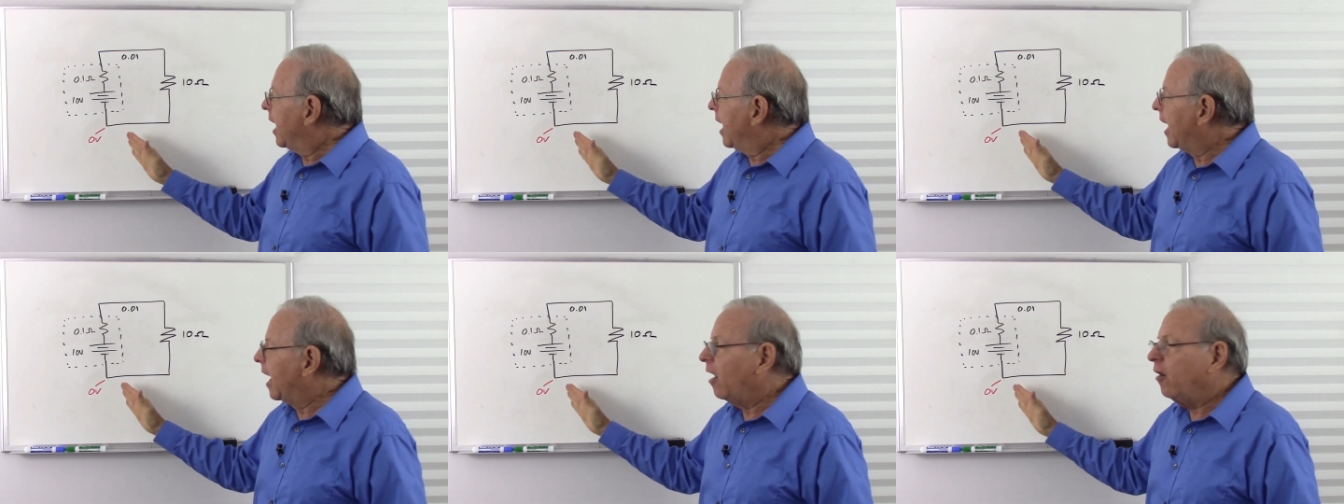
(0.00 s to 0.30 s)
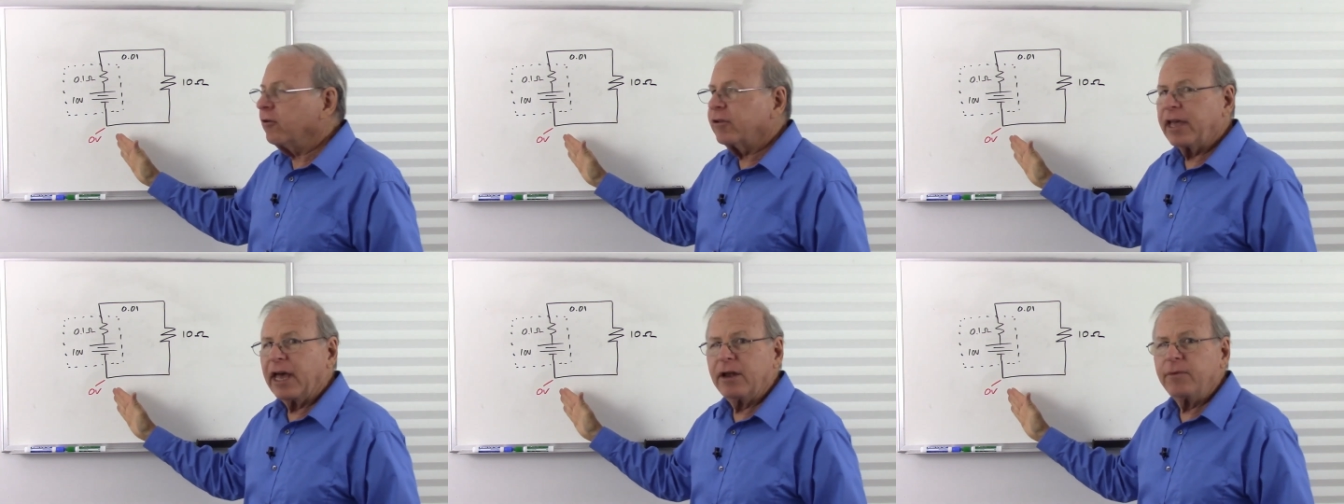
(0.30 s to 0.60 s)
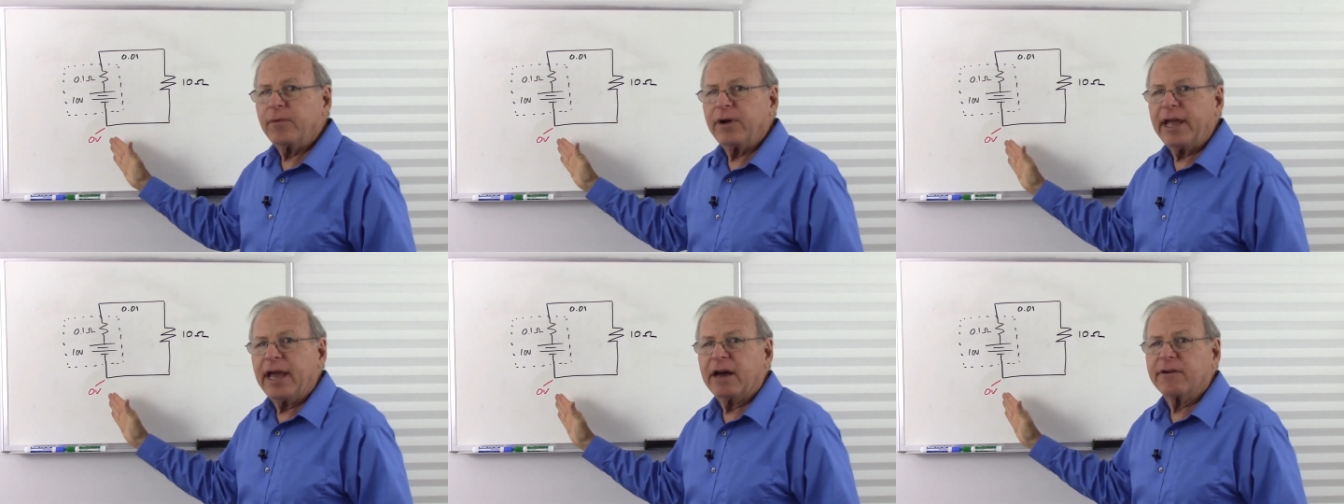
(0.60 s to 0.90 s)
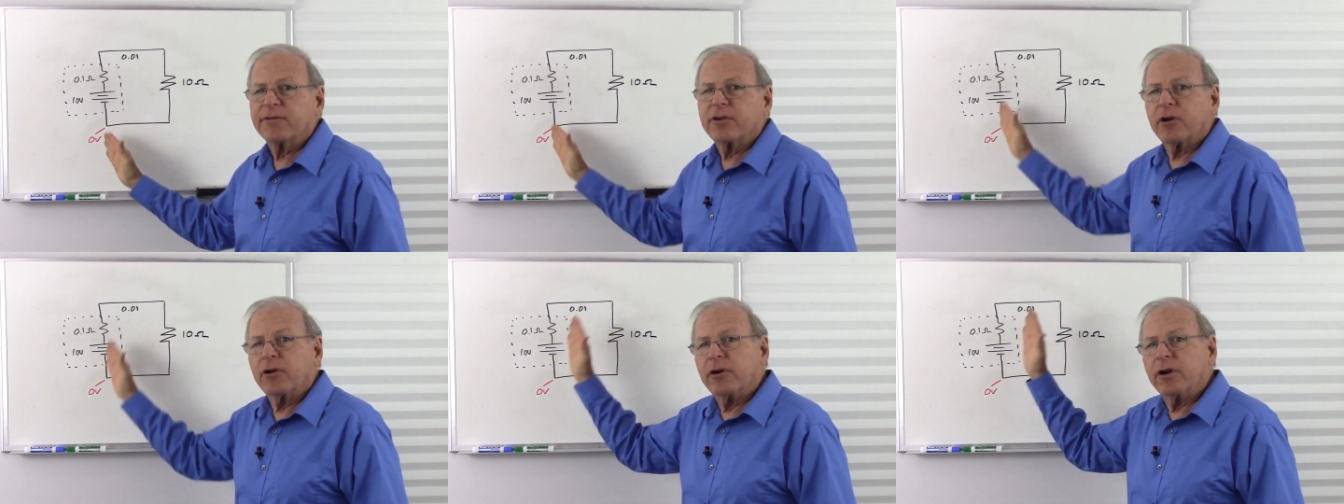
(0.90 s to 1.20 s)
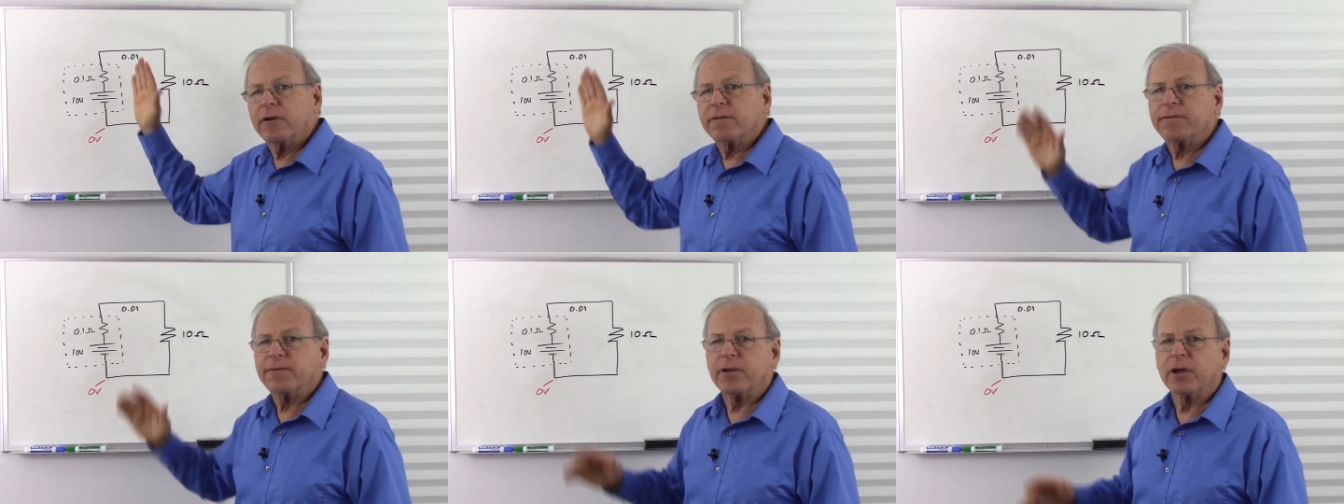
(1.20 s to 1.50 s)
How can we have
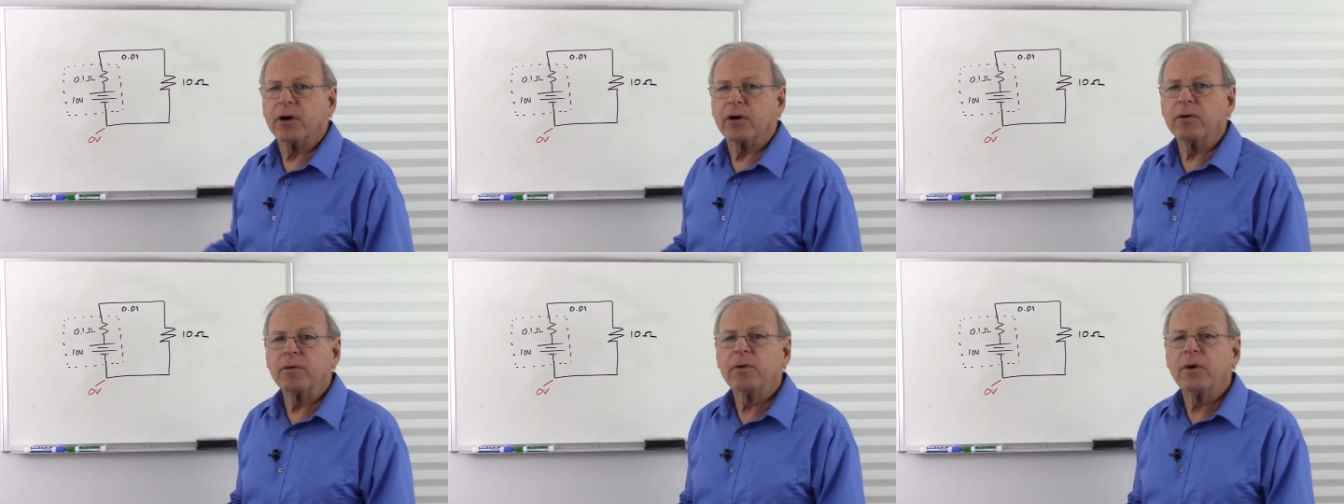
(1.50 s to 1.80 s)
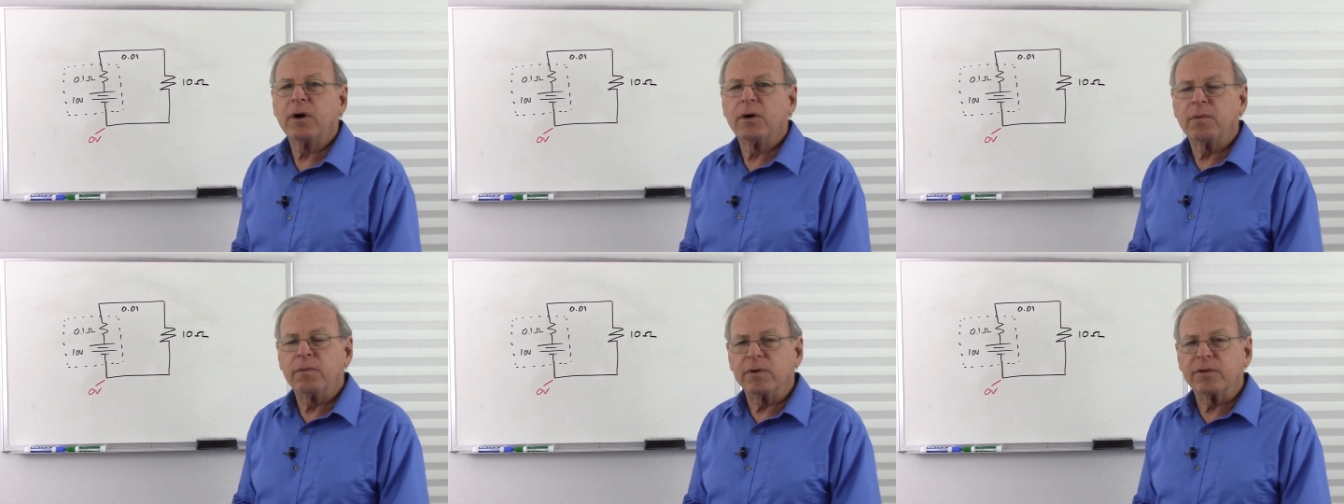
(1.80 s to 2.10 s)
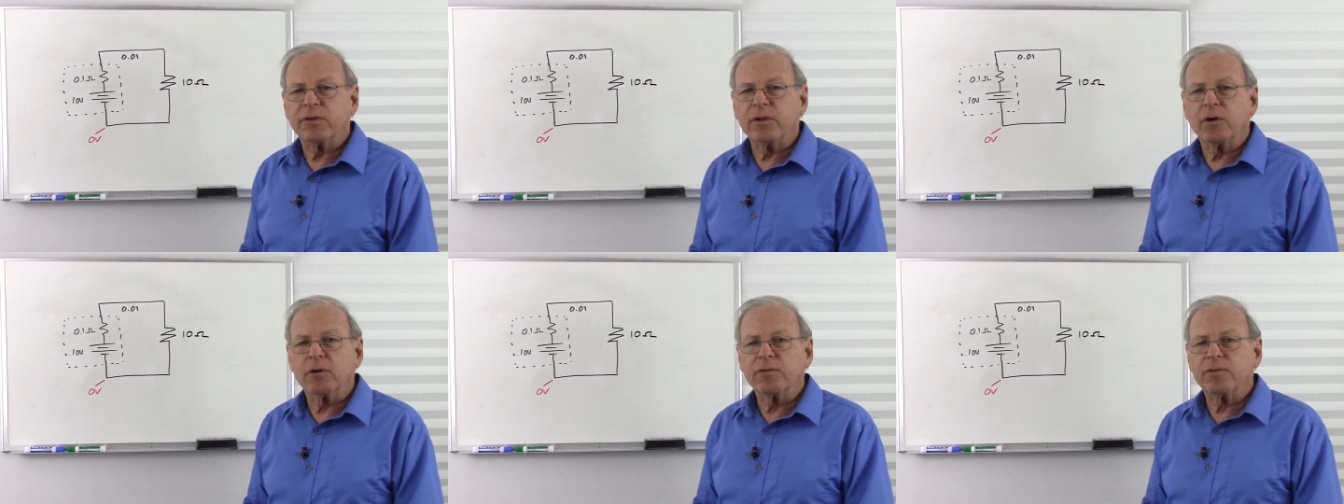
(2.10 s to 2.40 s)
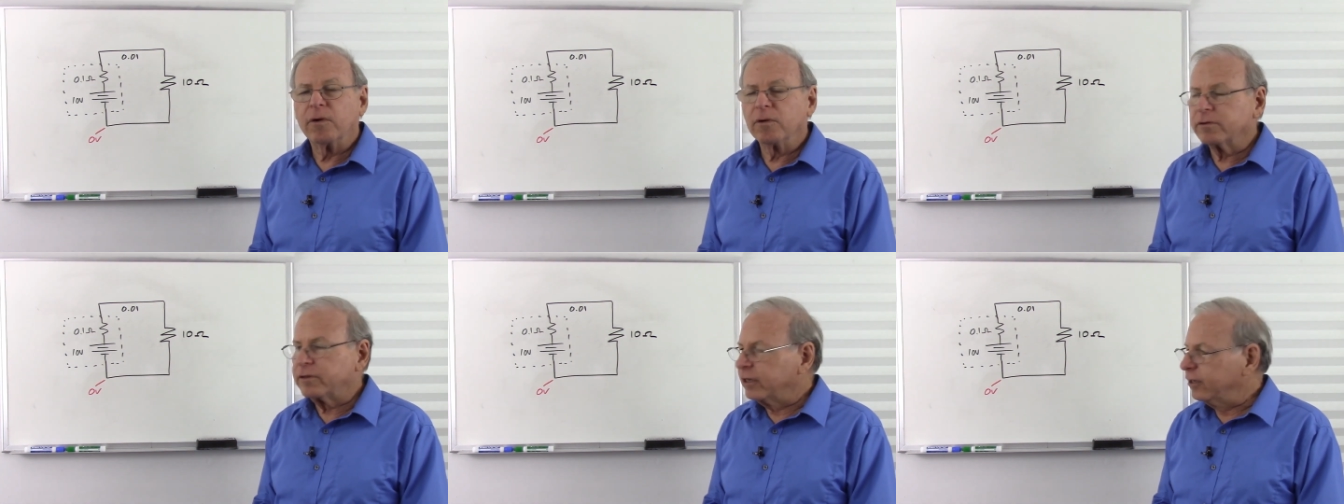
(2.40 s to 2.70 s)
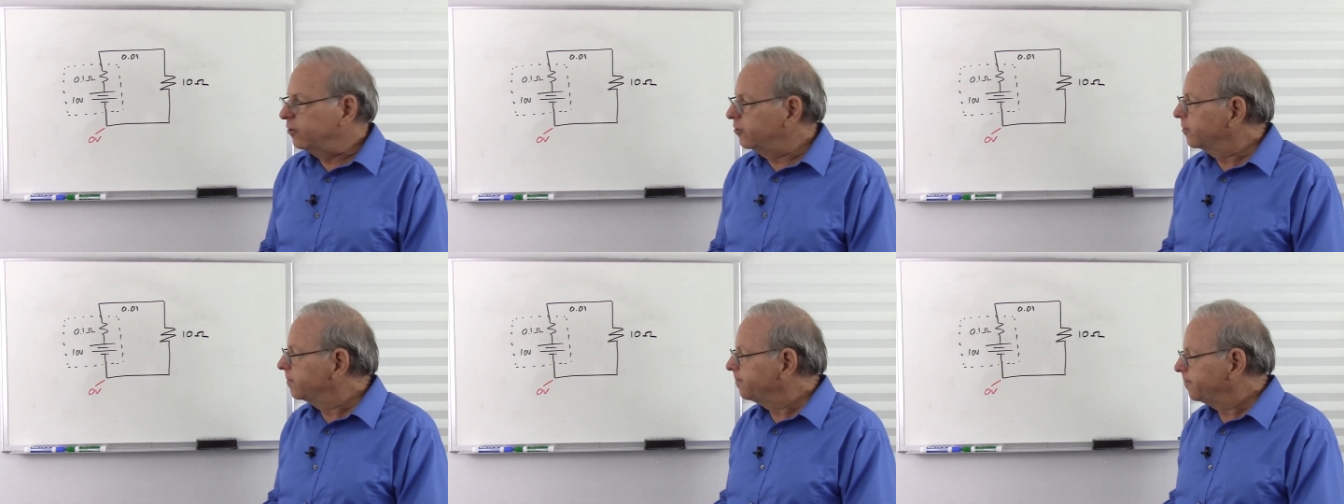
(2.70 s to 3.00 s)
current flow with no
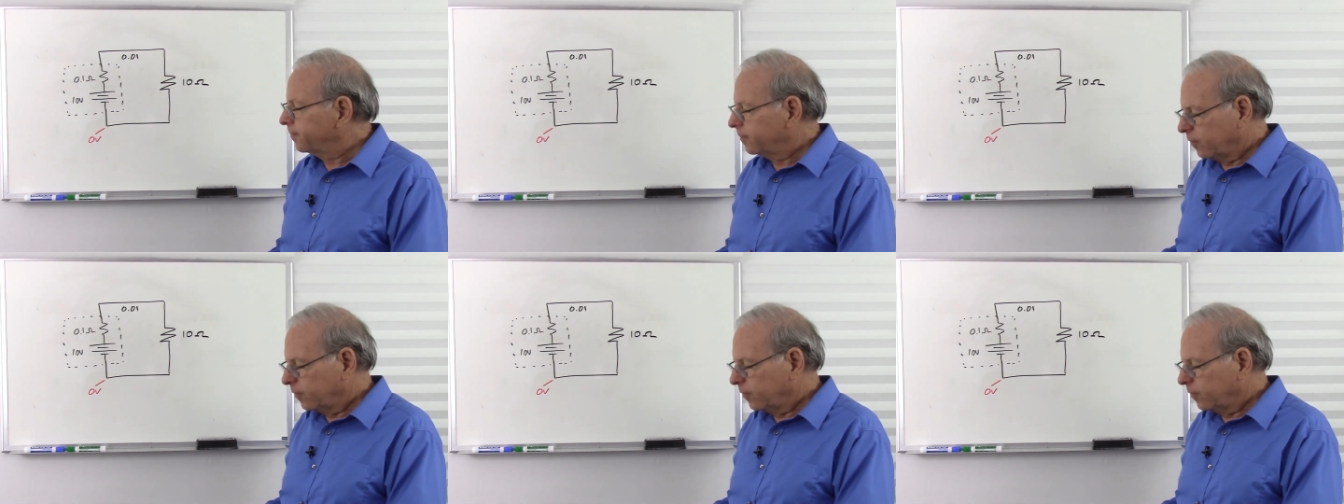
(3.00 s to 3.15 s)
voltage?